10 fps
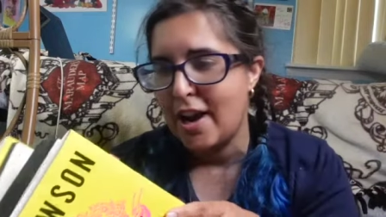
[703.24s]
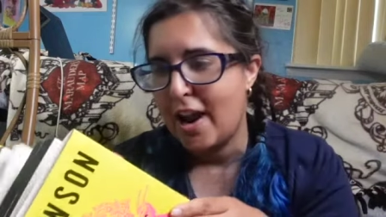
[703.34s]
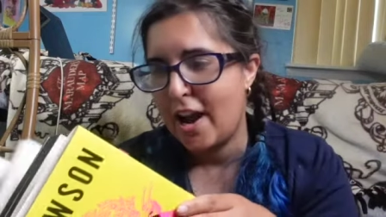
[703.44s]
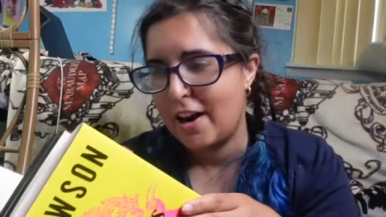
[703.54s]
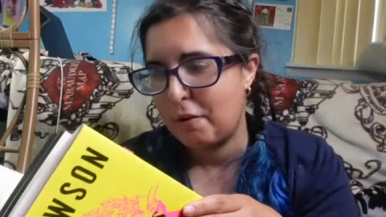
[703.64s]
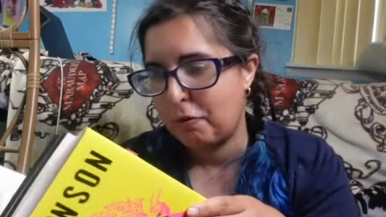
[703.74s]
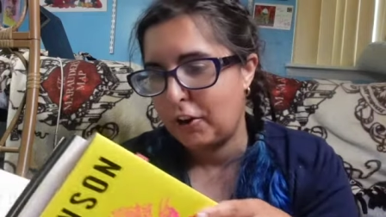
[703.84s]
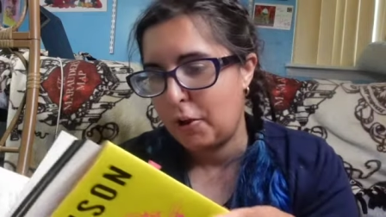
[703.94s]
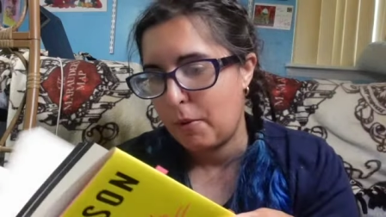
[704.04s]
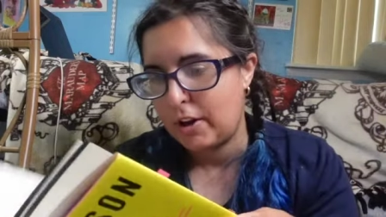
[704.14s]
and I
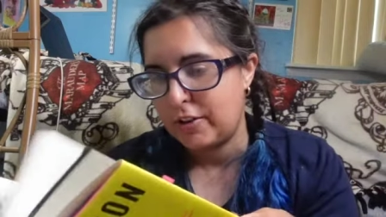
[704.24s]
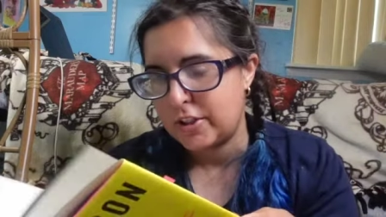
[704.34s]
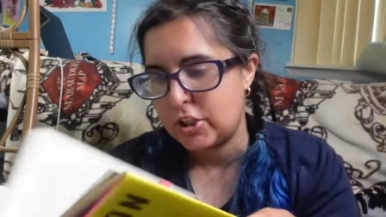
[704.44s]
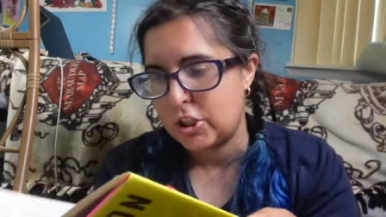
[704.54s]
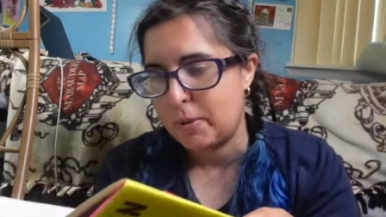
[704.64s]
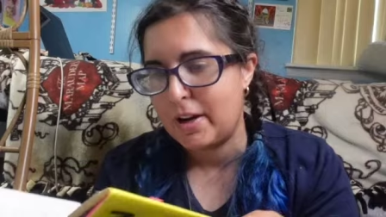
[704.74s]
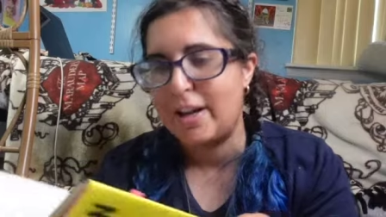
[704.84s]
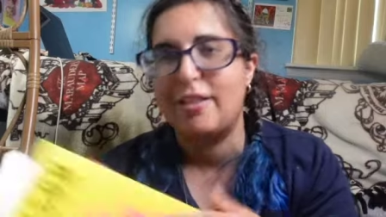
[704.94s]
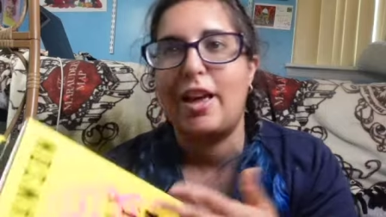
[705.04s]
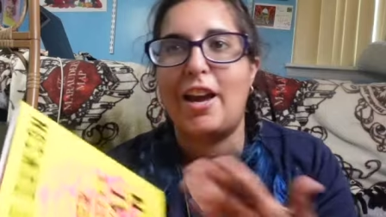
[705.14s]
really want to listen to it.
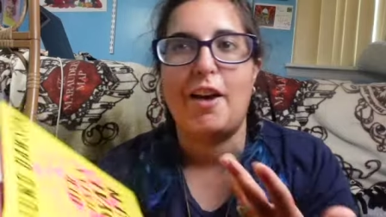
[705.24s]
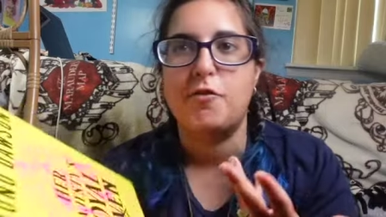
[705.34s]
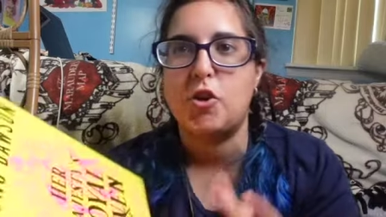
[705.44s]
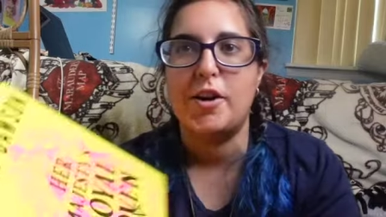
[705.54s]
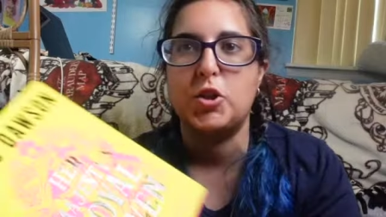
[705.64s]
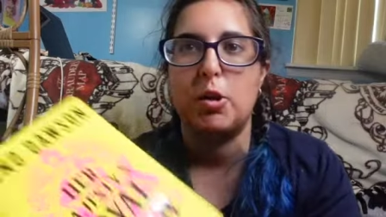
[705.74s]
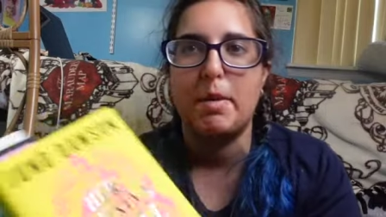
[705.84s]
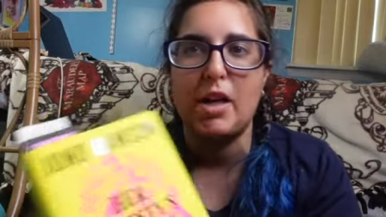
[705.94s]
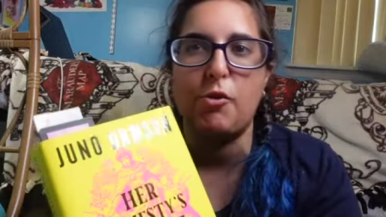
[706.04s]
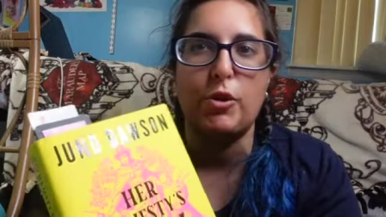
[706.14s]
And like, I've tried so
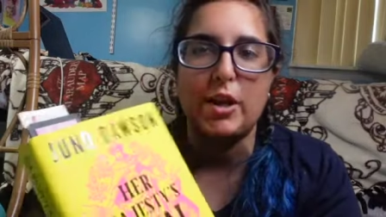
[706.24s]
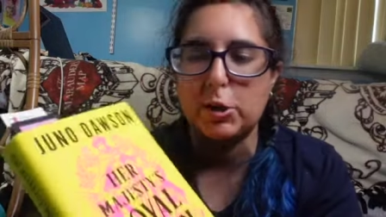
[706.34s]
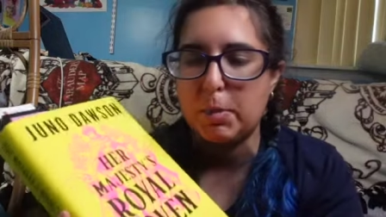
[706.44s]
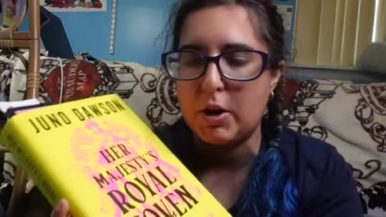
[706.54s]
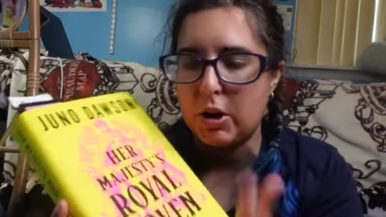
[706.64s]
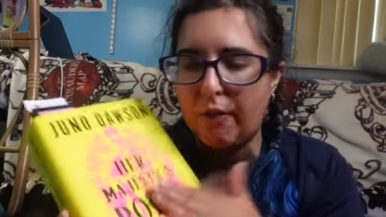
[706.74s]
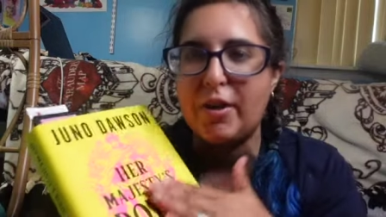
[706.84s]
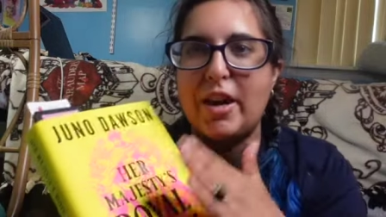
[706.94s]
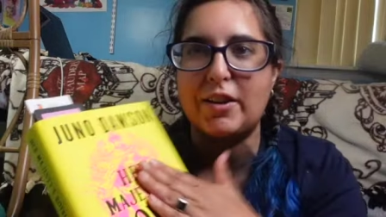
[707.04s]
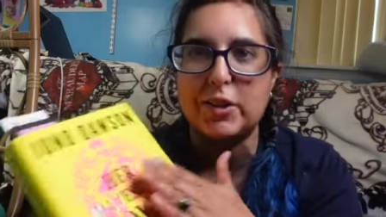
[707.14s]
many other things, but
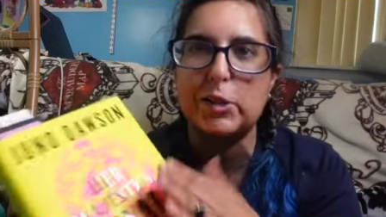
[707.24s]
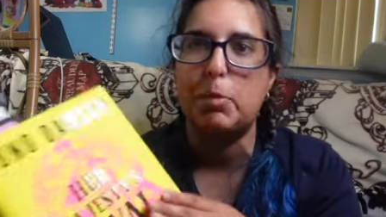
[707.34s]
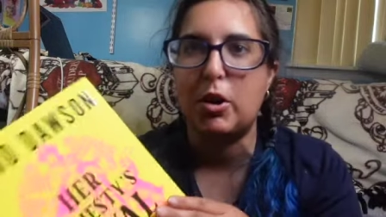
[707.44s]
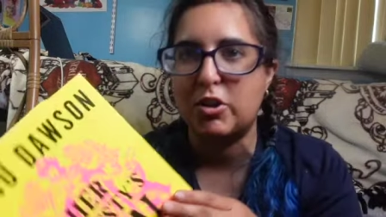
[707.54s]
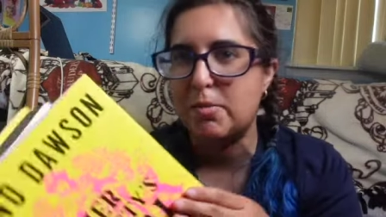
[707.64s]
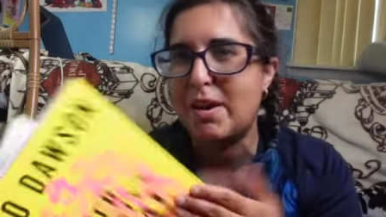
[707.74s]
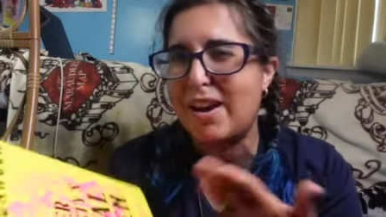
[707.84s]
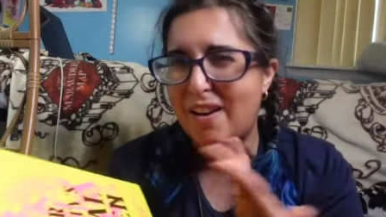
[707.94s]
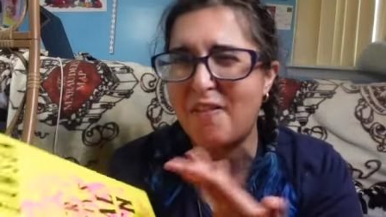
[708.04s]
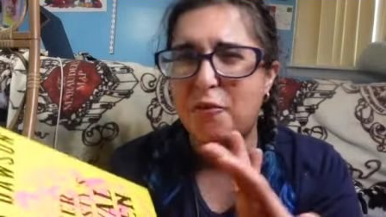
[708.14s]
nothing gets this book to me
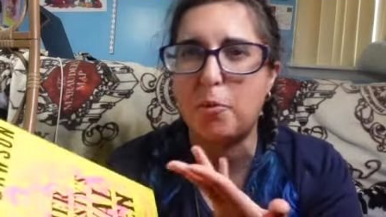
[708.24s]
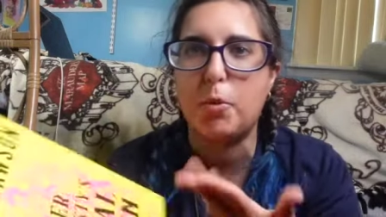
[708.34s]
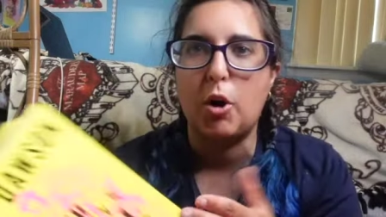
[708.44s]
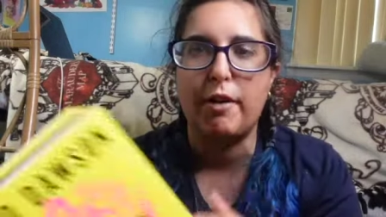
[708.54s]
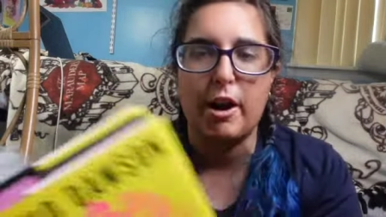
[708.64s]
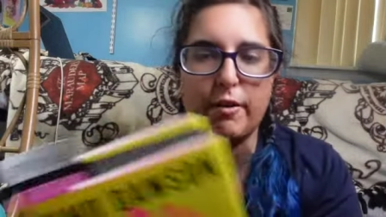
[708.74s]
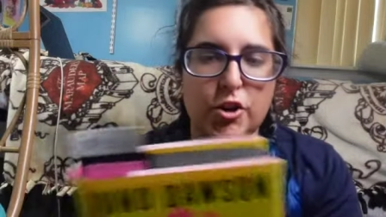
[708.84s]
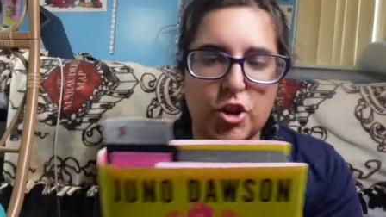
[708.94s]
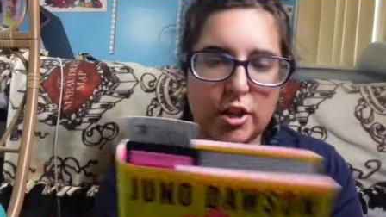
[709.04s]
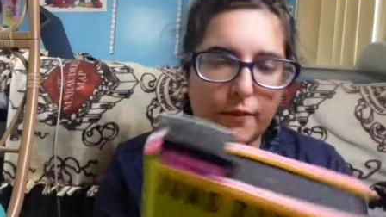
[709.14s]
from her
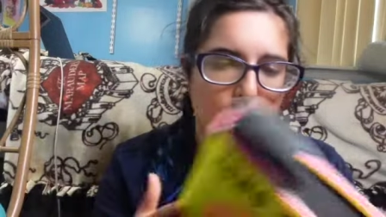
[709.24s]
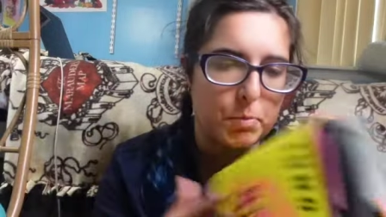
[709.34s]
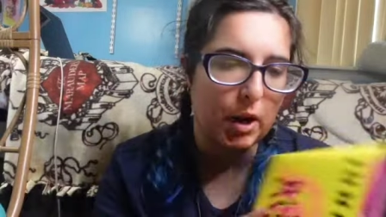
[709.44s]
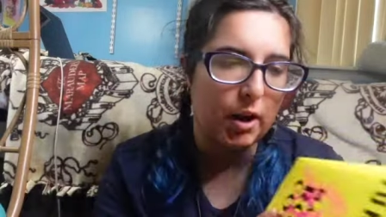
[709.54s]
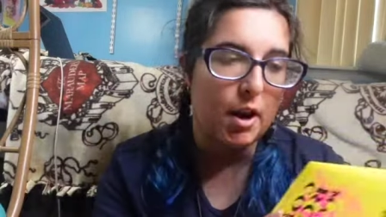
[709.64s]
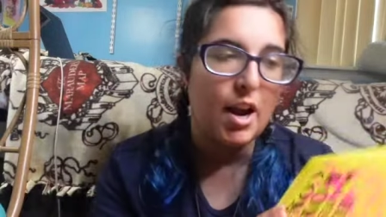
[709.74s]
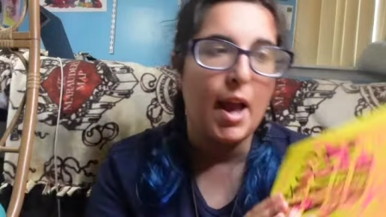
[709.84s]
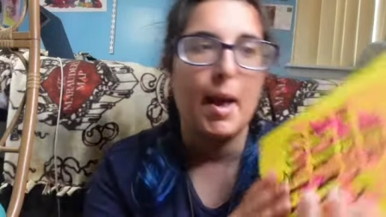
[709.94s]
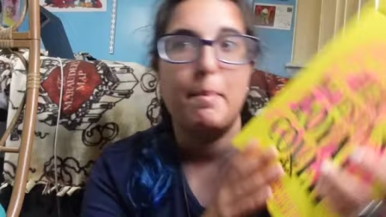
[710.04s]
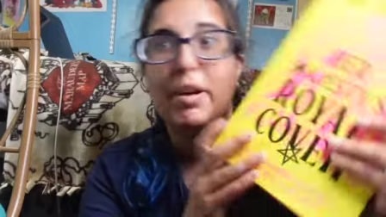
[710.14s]
narration in the first book.
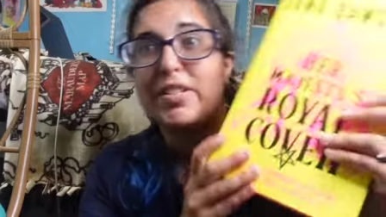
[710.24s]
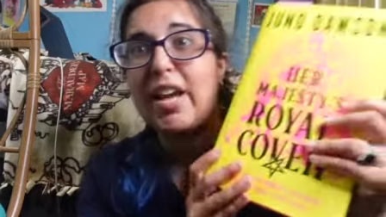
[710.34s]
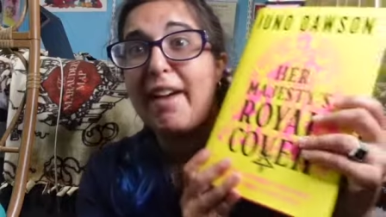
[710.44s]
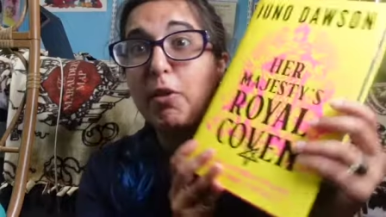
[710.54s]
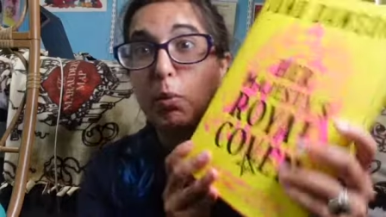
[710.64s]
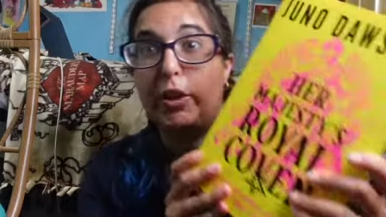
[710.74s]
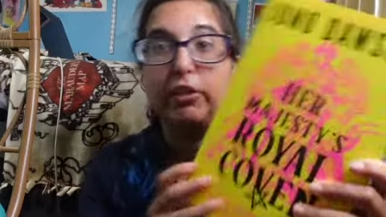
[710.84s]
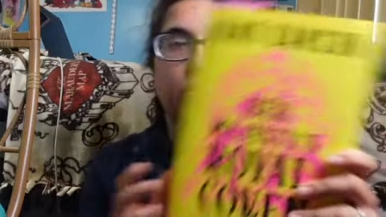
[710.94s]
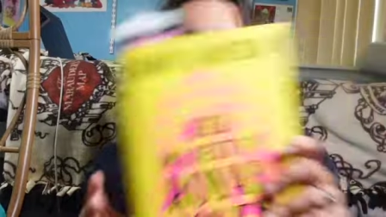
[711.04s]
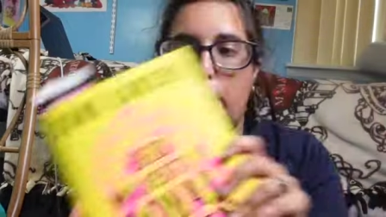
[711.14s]
And plus I have a really
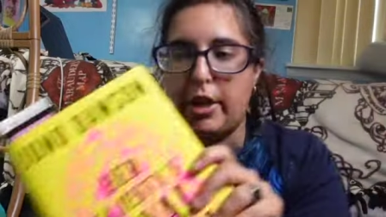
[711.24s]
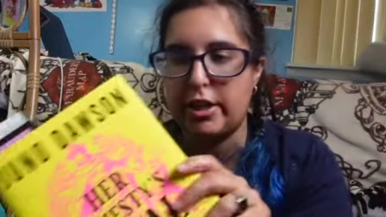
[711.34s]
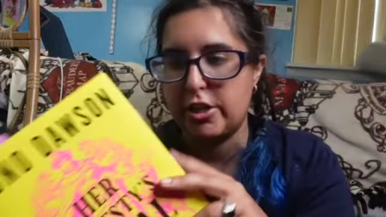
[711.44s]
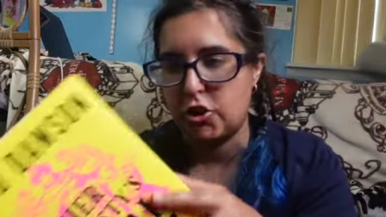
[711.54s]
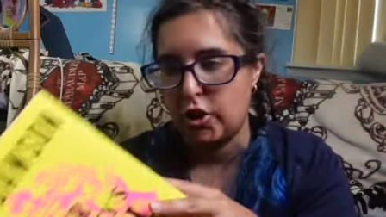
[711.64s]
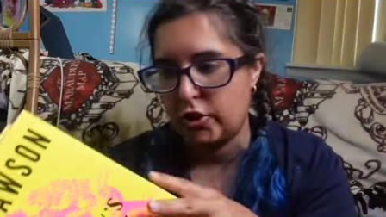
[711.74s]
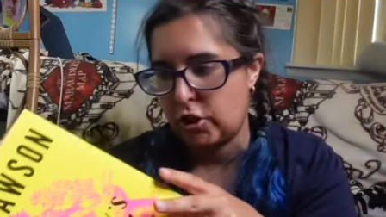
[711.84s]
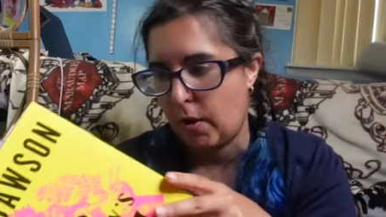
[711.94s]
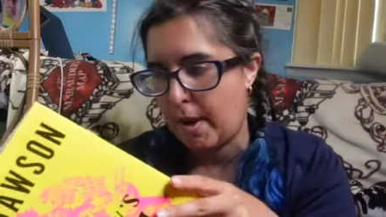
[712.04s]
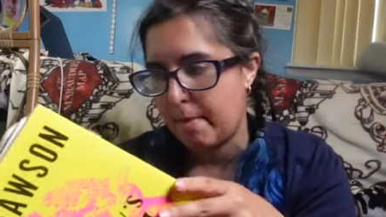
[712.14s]
really pretty edition,
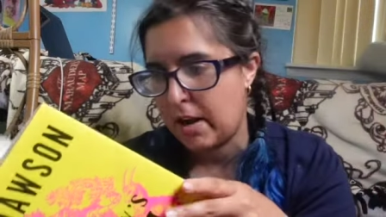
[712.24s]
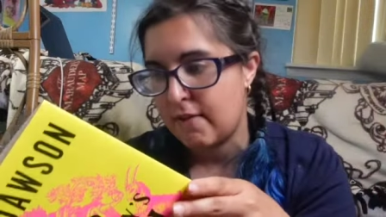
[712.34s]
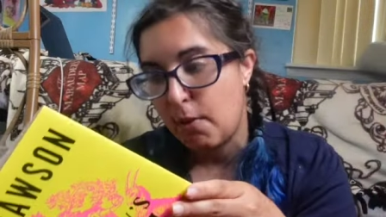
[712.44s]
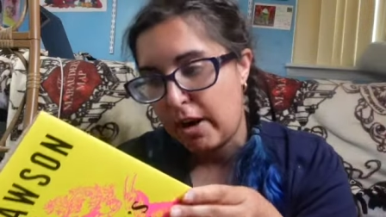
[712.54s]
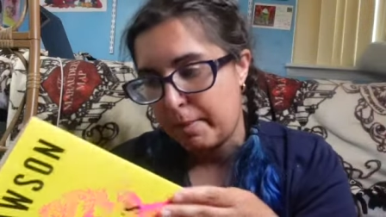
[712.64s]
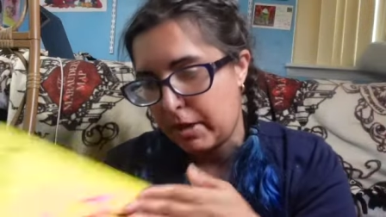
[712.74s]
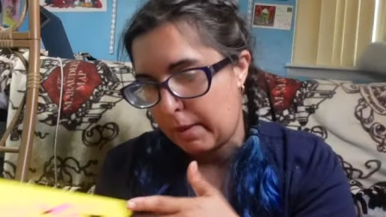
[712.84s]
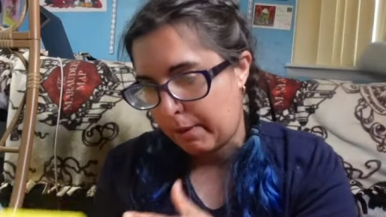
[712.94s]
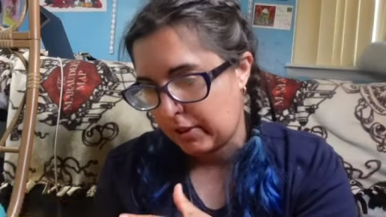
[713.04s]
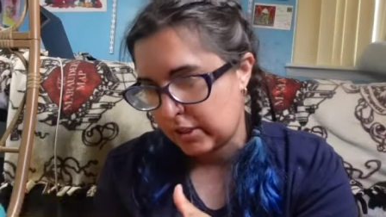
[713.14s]
so I might even wind up
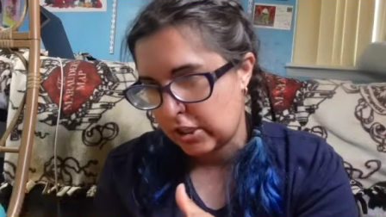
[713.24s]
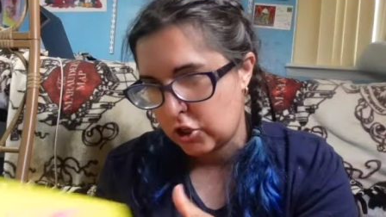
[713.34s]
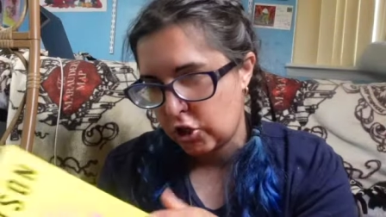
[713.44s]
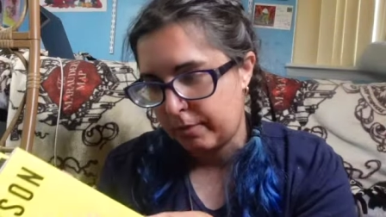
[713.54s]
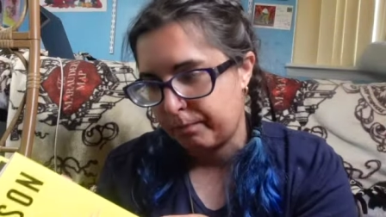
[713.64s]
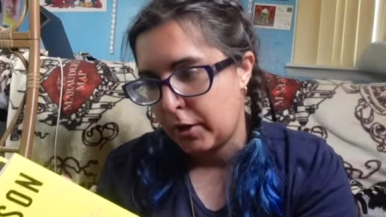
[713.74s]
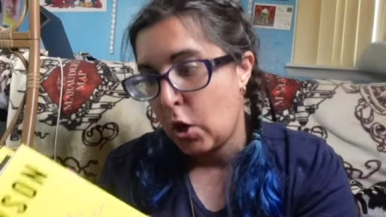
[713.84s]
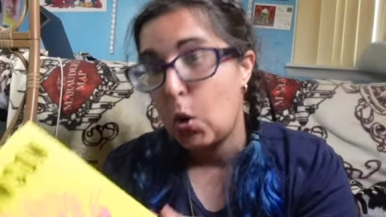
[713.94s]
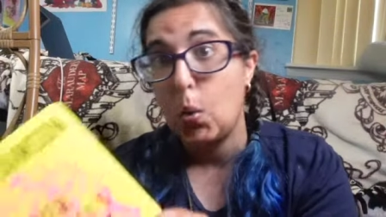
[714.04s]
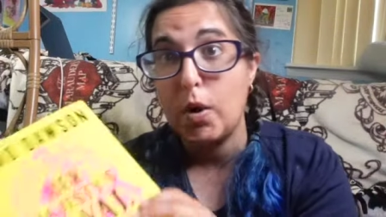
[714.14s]
keeping this edition.
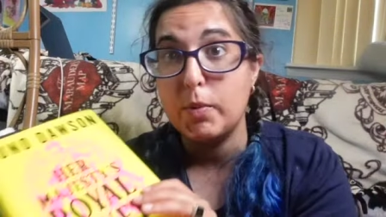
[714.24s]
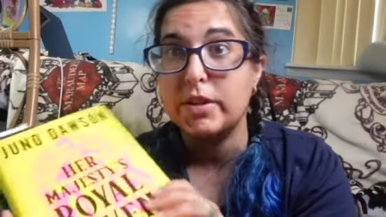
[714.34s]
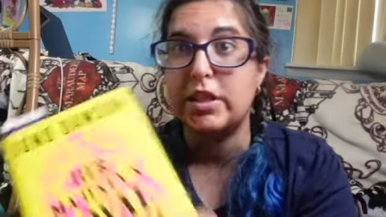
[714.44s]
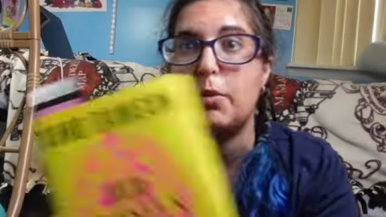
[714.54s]
We will see